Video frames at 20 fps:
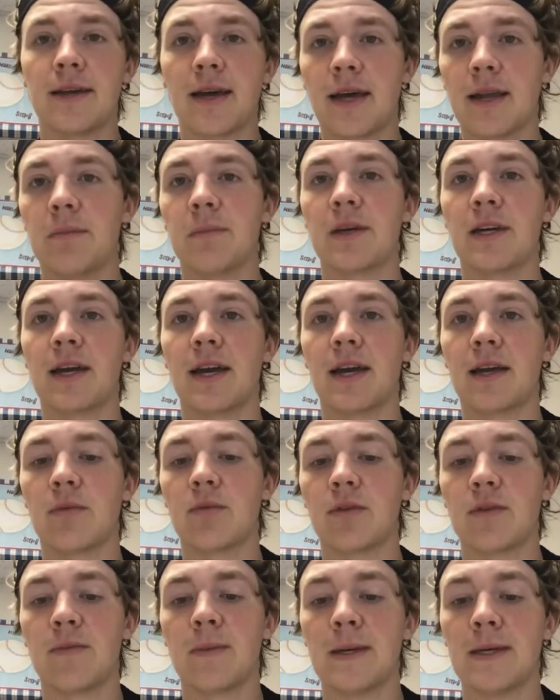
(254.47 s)
I had a big head
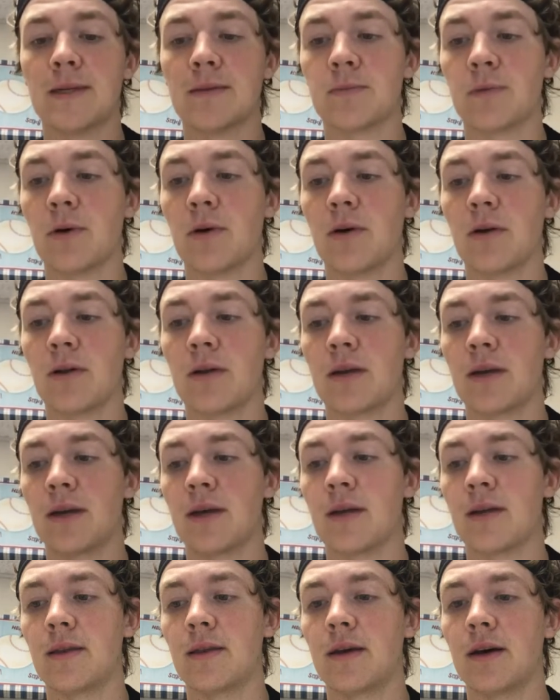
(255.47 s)
with baseball,
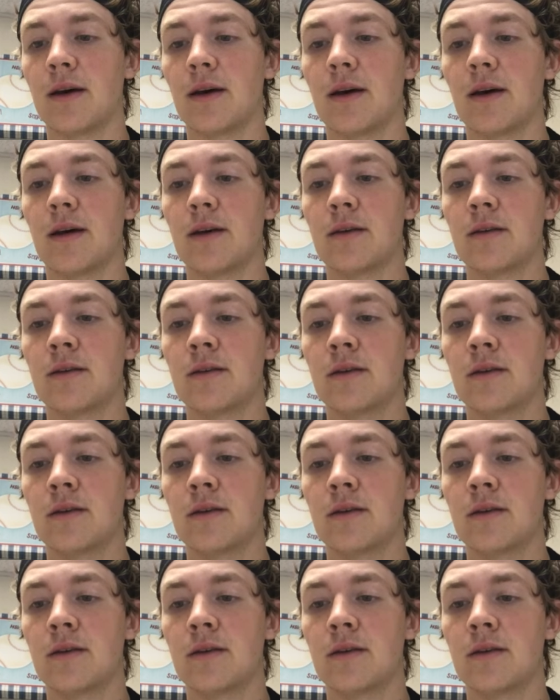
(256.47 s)
and the